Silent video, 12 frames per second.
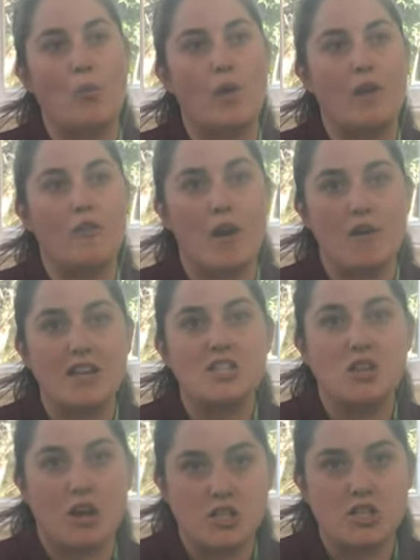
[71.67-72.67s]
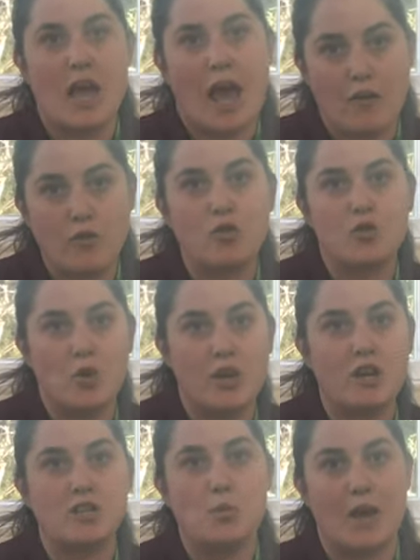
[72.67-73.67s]
We are very excited to have you
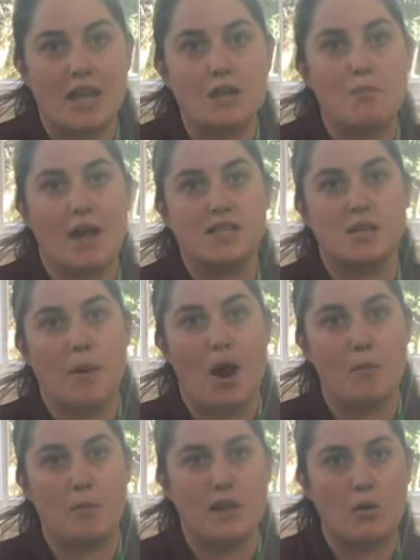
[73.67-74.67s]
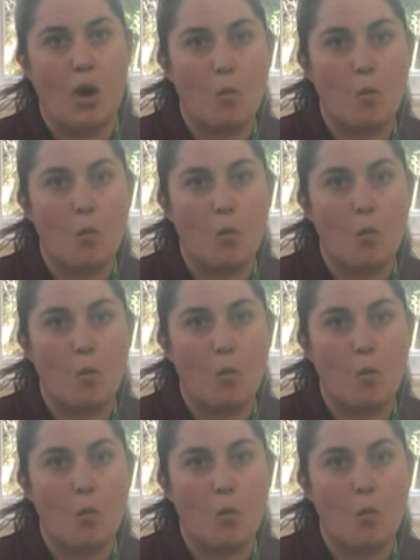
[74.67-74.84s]
joining us within the maths department.